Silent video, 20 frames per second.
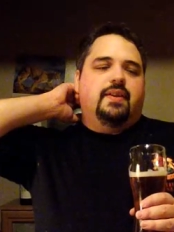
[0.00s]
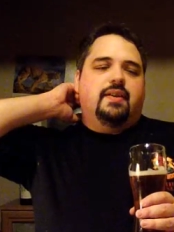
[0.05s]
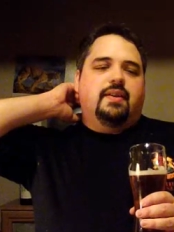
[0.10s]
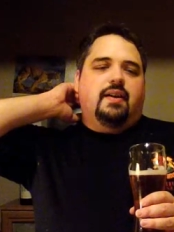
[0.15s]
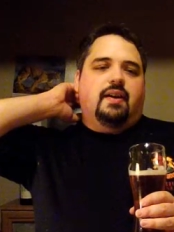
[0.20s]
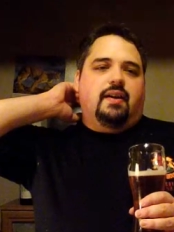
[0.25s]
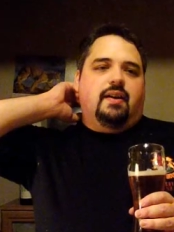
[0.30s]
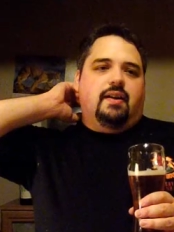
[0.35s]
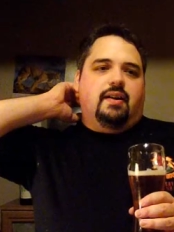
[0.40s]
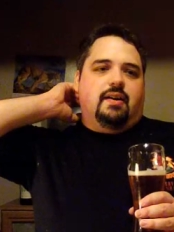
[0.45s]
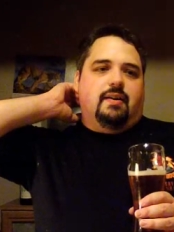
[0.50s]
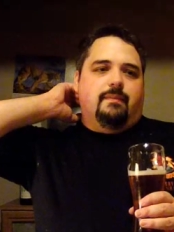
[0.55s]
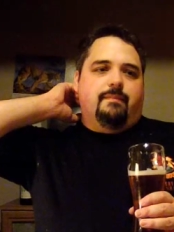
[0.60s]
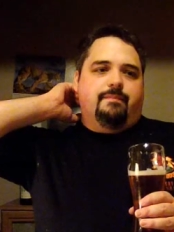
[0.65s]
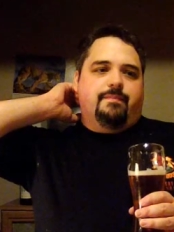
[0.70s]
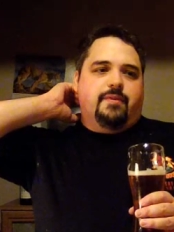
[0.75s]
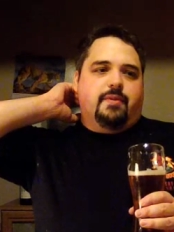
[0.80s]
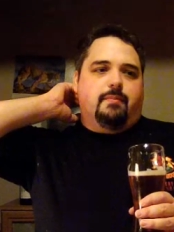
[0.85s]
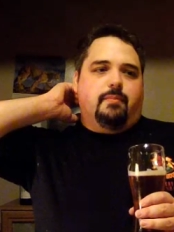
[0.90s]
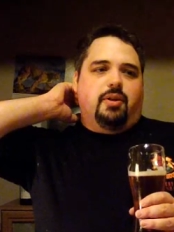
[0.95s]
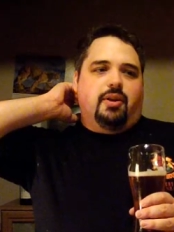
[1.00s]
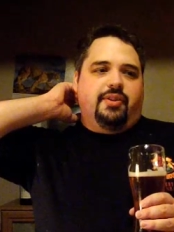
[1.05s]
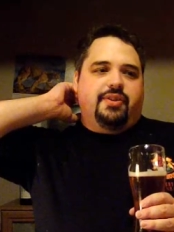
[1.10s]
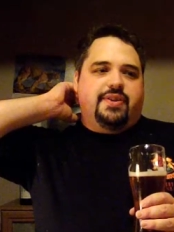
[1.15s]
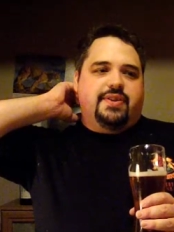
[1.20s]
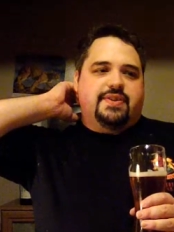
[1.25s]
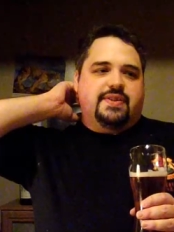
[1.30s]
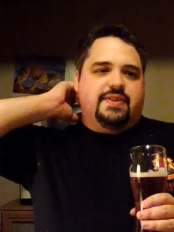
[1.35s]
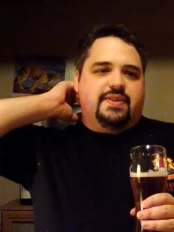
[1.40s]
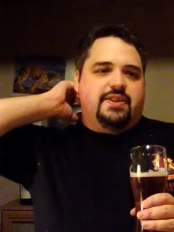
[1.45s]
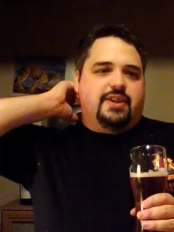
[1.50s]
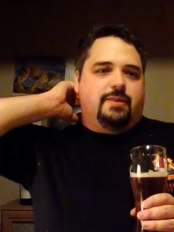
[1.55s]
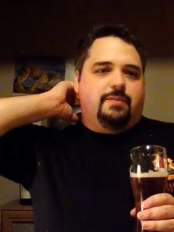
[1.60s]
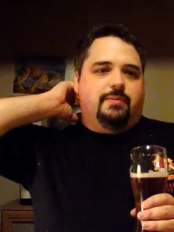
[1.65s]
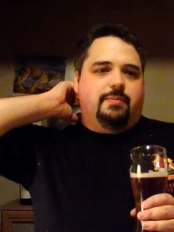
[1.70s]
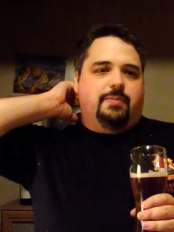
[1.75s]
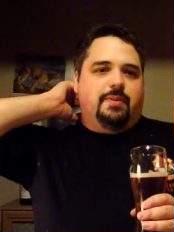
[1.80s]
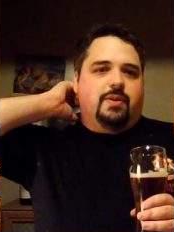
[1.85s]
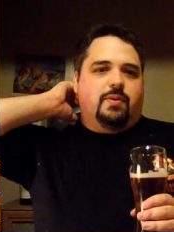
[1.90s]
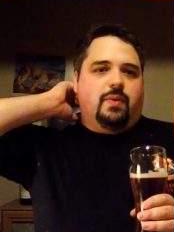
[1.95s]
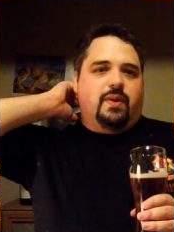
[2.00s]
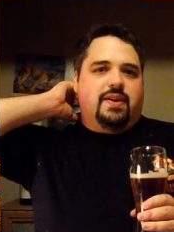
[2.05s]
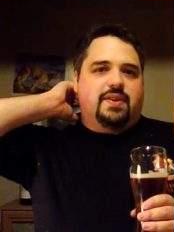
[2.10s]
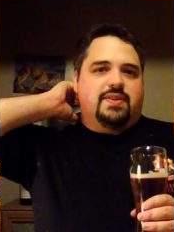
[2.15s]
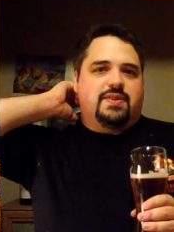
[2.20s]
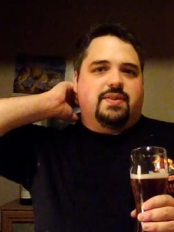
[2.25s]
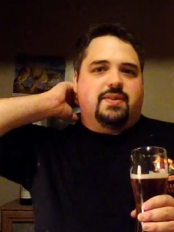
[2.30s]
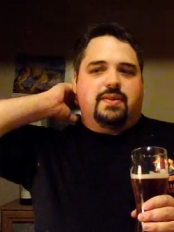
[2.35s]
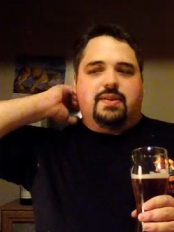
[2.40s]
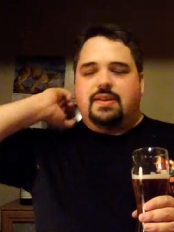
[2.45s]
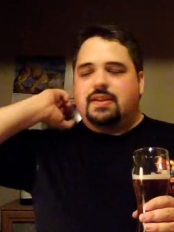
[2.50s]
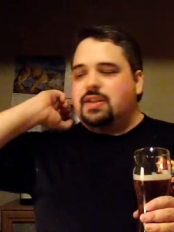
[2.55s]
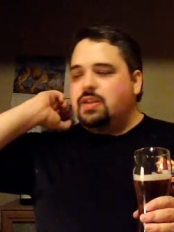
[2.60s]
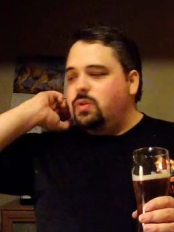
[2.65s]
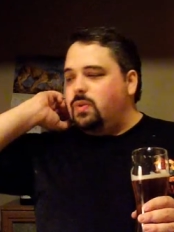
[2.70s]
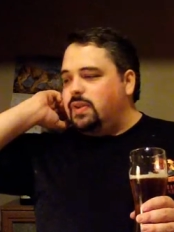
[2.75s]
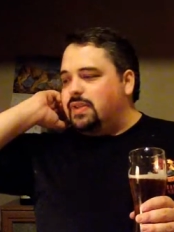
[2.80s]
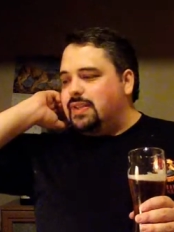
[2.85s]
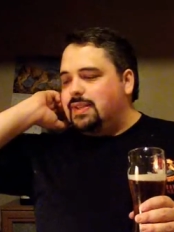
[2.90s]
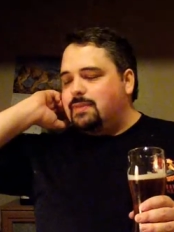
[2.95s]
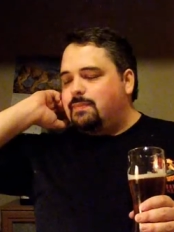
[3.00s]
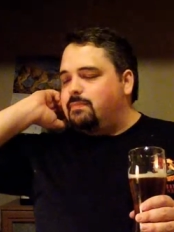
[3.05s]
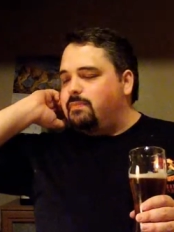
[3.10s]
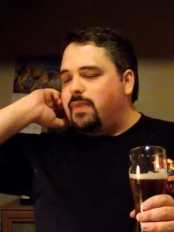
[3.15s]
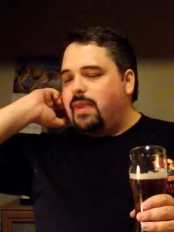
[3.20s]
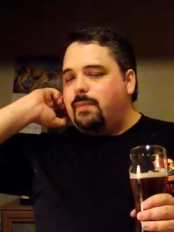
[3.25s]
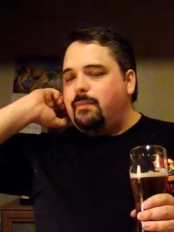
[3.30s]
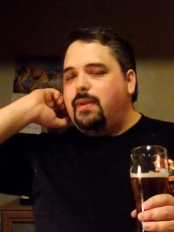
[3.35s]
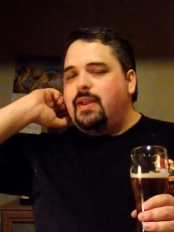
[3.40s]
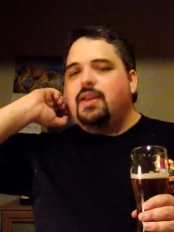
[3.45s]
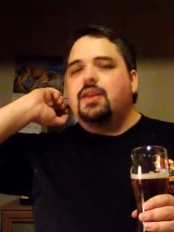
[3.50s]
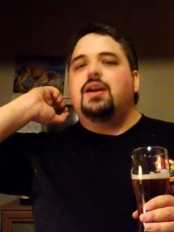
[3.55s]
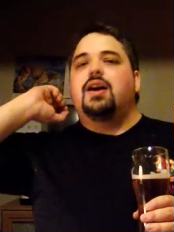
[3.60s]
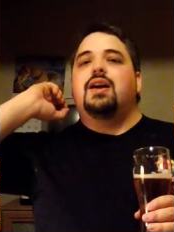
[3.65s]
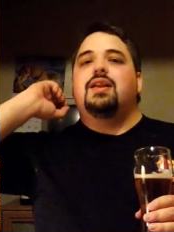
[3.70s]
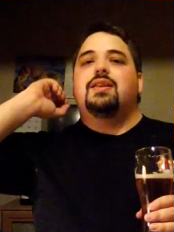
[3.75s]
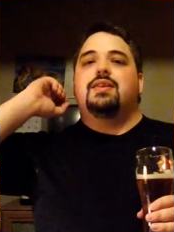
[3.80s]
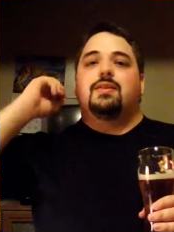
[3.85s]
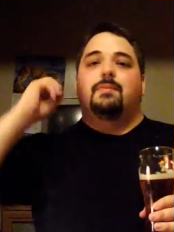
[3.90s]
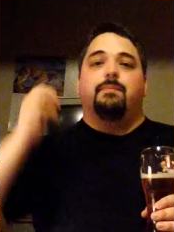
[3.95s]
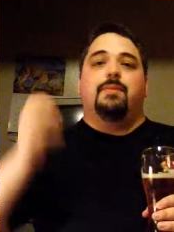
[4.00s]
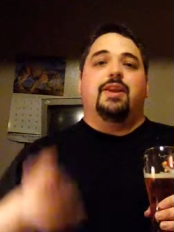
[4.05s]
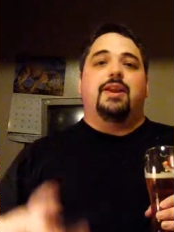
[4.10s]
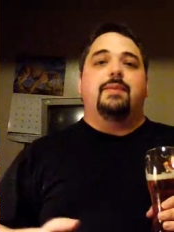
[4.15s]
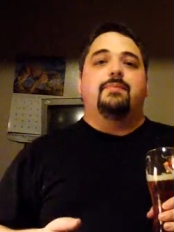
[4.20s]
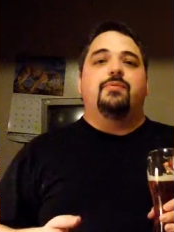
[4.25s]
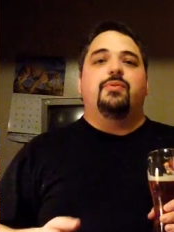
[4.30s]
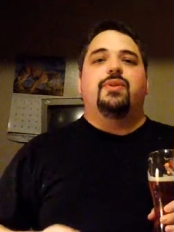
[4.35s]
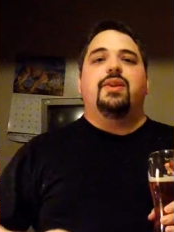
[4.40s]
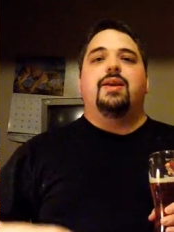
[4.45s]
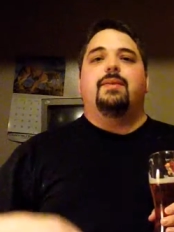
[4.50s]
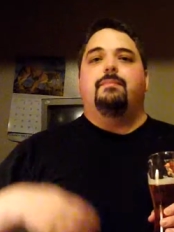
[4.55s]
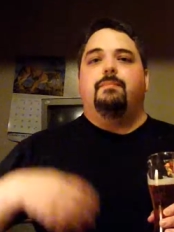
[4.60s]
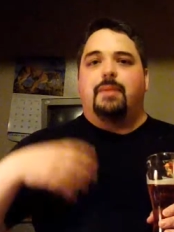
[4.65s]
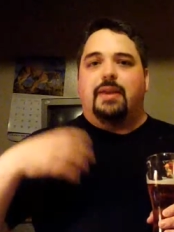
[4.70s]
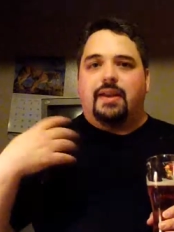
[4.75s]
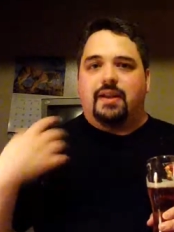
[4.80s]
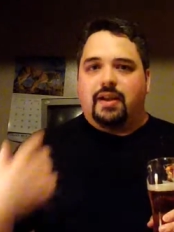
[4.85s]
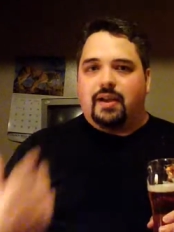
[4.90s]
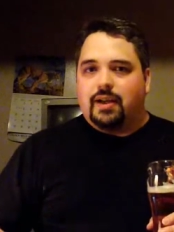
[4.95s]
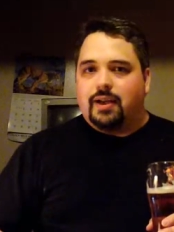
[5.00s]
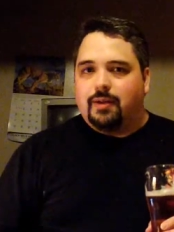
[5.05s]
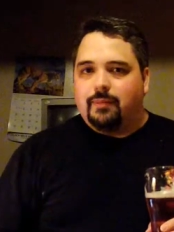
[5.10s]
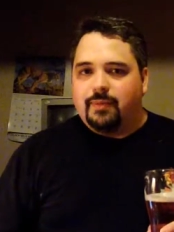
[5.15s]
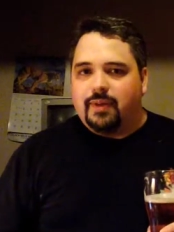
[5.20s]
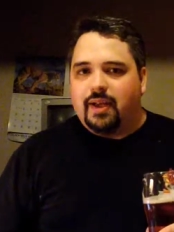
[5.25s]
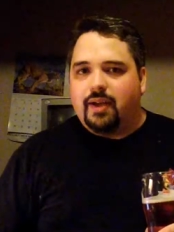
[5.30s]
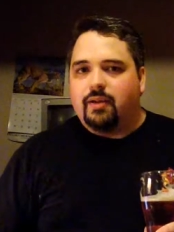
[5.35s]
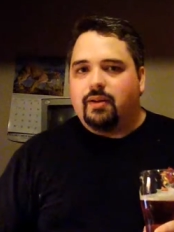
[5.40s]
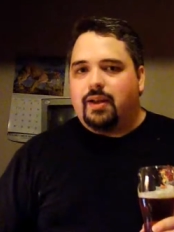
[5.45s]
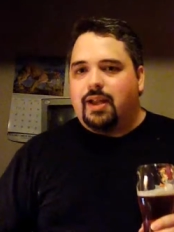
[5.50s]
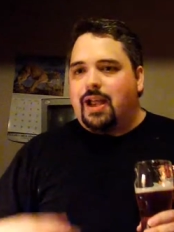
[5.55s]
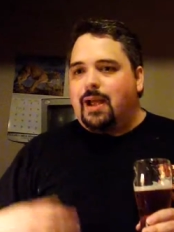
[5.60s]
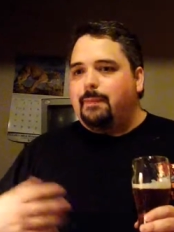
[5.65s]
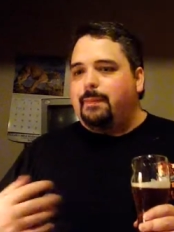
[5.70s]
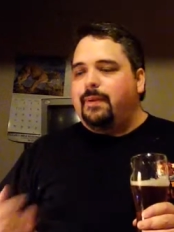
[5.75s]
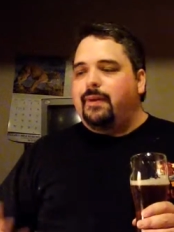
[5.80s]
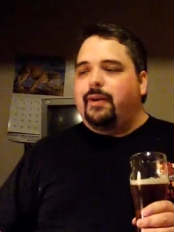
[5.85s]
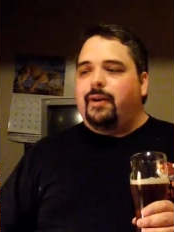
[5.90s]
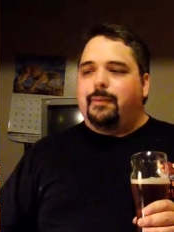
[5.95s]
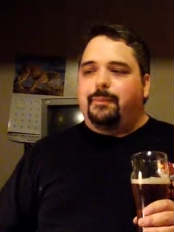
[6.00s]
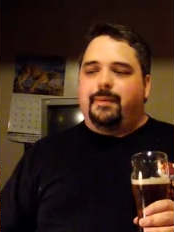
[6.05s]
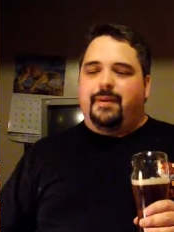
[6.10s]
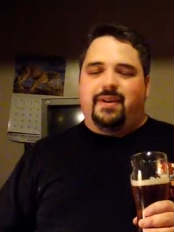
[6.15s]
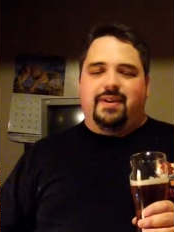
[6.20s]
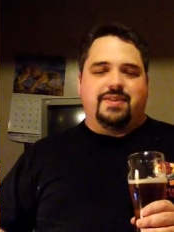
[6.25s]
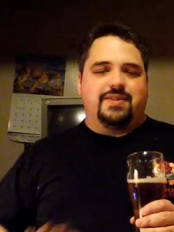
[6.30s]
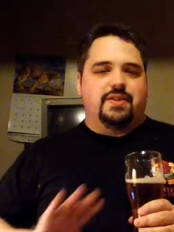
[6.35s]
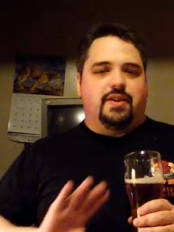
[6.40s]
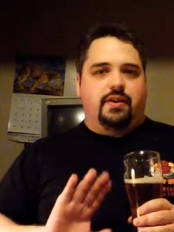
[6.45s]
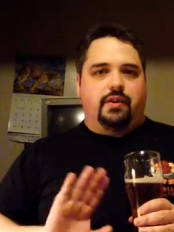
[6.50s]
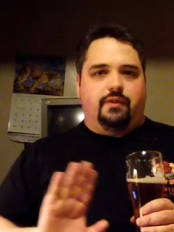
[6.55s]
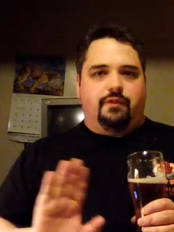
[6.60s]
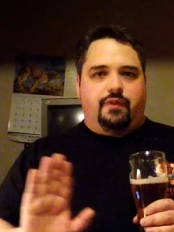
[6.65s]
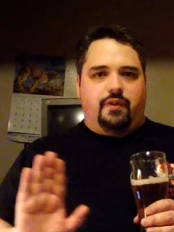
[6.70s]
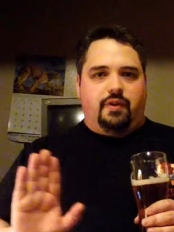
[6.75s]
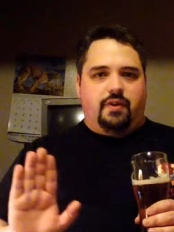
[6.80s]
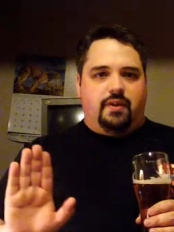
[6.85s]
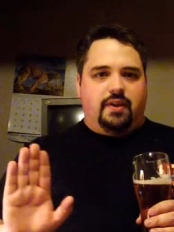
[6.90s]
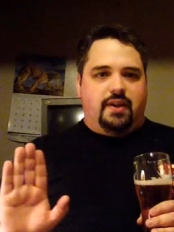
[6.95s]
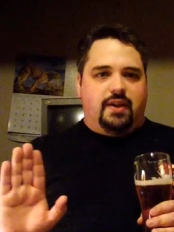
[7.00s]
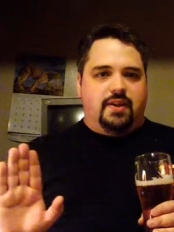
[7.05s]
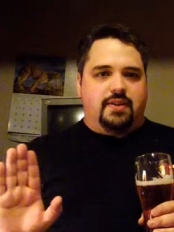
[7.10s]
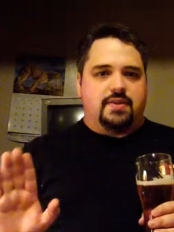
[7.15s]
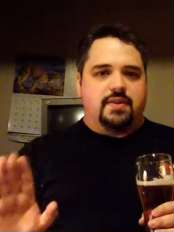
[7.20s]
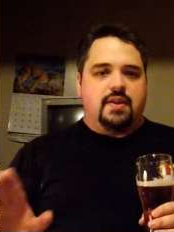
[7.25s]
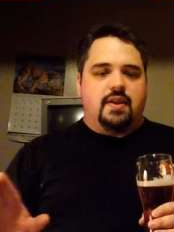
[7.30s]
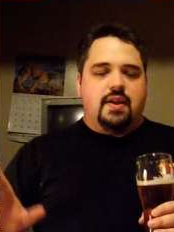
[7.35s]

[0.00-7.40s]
The malt doesn't seem to be quite as good, and you know what? That may not, the blame for that may not come down on Happy Hopyard. It's not your fault, guys.